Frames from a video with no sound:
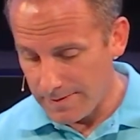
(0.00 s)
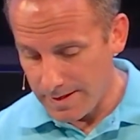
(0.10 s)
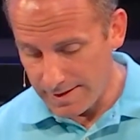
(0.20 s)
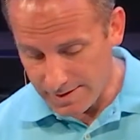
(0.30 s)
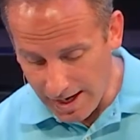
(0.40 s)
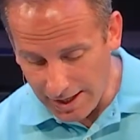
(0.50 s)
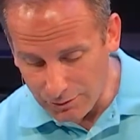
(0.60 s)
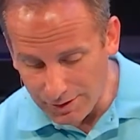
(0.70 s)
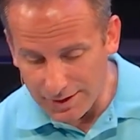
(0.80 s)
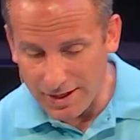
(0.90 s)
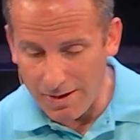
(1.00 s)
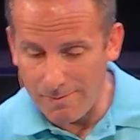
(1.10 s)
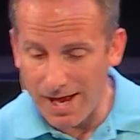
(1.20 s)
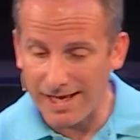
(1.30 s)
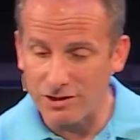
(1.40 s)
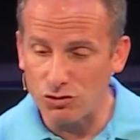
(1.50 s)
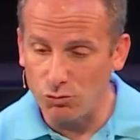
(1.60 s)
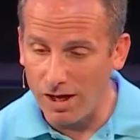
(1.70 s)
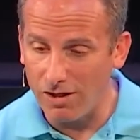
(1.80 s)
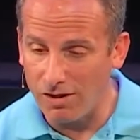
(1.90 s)
Is God going to come back and
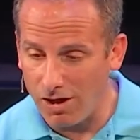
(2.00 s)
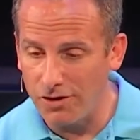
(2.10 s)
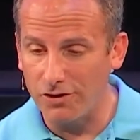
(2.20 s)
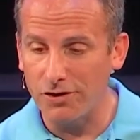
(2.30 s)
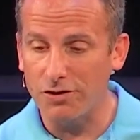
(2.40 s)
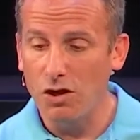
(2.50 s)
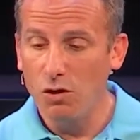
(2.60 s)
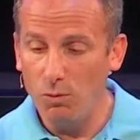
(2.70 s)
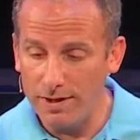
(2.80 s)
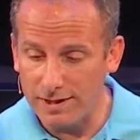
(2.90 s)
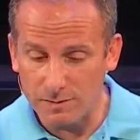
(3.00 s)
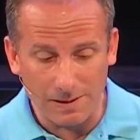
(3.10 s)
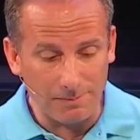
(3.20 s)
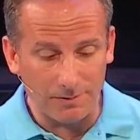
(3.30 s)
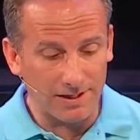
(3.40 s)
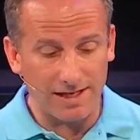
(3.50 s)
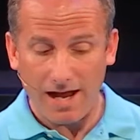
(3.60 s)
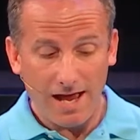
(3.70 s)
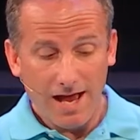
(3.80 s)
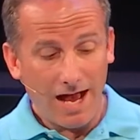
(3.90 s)
dwell on earth with his people again?
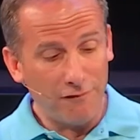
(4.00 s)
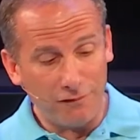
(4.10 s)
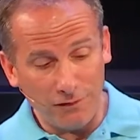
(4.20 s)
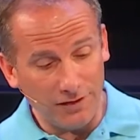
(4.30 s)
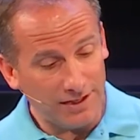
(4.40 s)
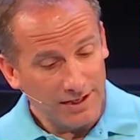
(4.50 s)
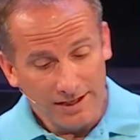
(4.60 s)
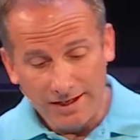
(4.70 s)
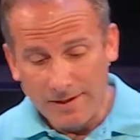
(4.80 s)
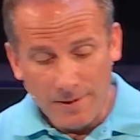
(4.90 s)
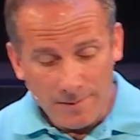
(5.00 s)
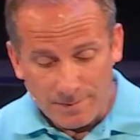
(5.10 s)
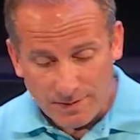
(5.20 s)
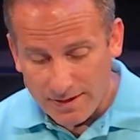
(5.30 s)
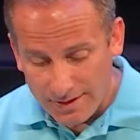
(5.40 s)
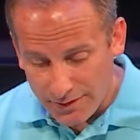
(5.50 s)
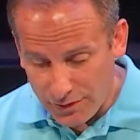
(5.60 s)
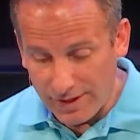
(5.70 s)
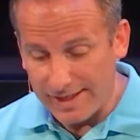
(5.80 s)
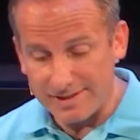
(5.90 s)
I fully
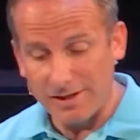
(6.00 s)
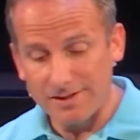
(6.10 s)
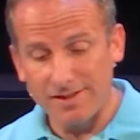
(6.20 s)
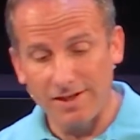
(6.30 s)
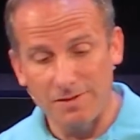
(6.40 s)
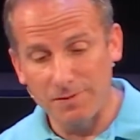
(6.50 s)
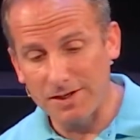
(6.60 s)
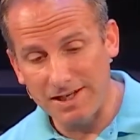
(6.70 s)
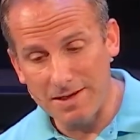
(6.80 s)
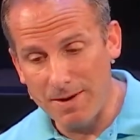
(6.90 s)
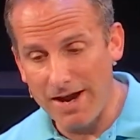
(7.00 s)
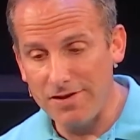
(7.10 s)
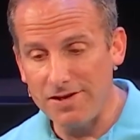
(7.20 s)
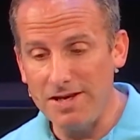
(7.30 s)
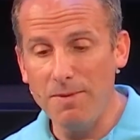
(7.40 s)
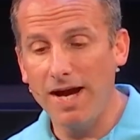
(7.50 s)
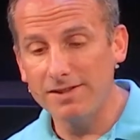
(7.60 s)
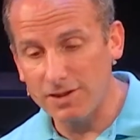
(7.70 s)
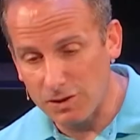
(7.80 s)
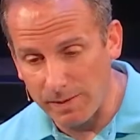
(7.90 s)
think, as I study the book of Nehemiah, that Nehemiah
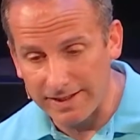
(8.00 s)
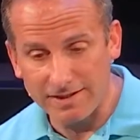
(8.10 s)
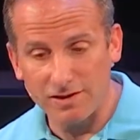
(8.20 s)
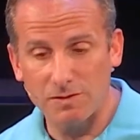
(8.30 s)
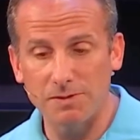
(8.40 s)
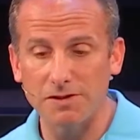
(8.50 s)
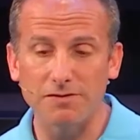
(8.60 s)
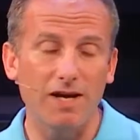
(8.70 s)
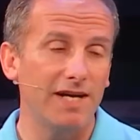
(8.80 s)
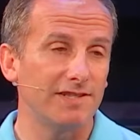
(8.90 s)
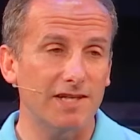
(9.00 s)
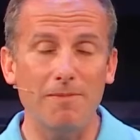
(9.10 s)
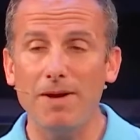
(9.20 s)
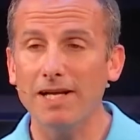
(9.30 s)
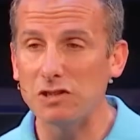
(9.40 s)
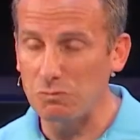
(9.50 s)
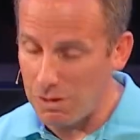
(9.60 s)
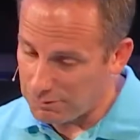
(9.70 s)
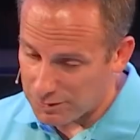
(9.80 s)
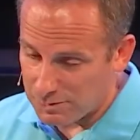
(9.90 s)
is expecting the Spirit of God to come back and
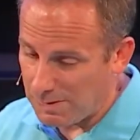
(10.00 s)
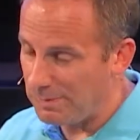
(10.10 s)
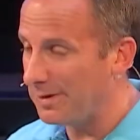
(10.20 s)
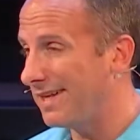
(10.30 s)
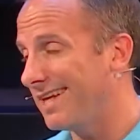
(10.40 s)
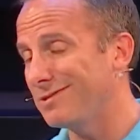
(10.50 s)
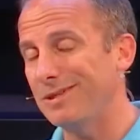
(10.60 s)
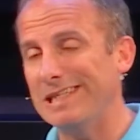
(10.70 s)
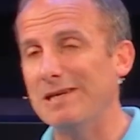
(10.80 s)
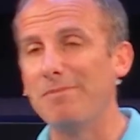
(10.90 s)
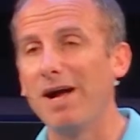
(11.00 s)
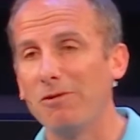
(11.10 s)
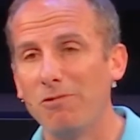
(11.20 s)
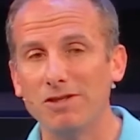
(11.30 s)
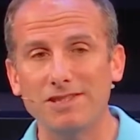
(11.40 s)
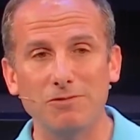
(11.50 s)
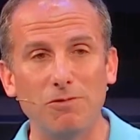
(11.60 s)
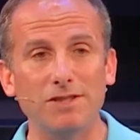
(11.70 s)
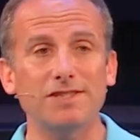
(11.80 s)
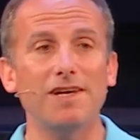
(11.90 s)
dwell with his people again. That's what Nehemiah wants. He
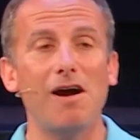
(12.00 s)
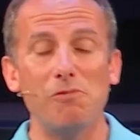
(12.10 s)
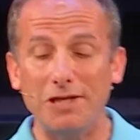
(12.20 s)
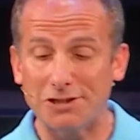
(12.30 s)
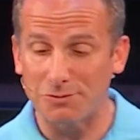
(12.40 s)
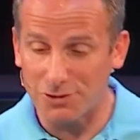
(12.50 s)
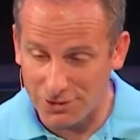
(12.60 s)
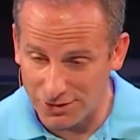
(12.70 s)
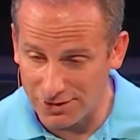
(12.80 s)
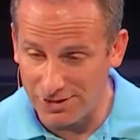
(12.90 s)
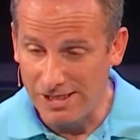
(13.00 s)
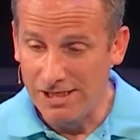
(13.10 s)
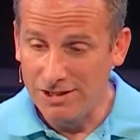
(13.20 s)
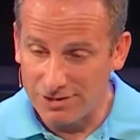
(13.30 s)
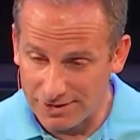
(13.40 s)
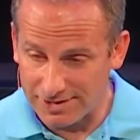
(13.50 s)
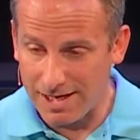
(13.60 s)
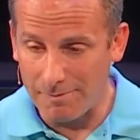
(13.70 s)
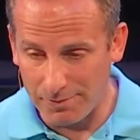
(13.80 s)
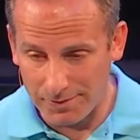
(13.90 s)
wants Yahweh to return to the
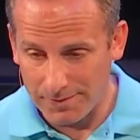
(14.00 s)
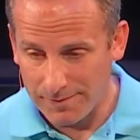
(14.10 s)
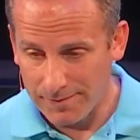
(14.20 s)
temple.